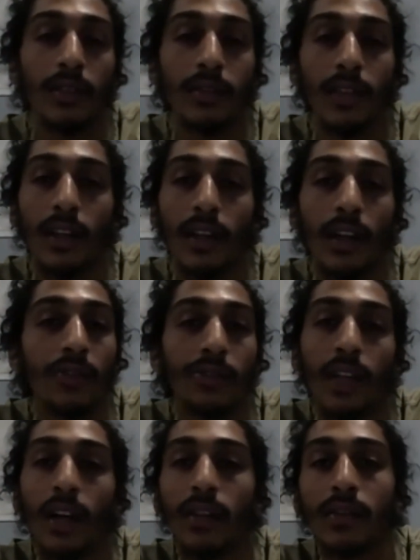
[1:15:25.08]
like 100
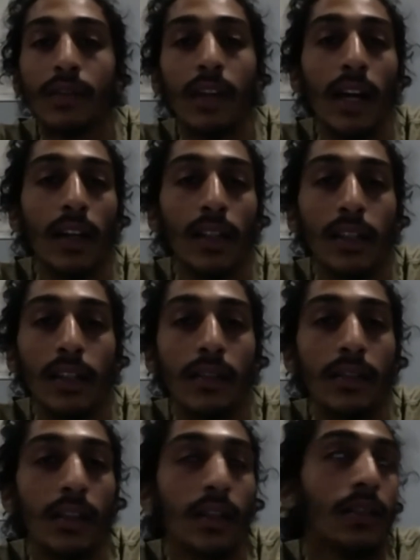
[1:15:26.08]
styles of kali there's
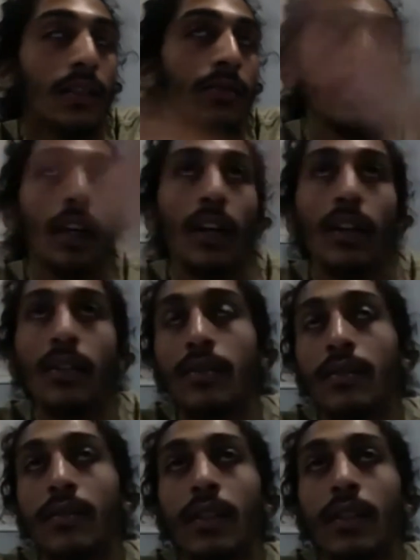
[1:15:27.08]
like 100 styles of like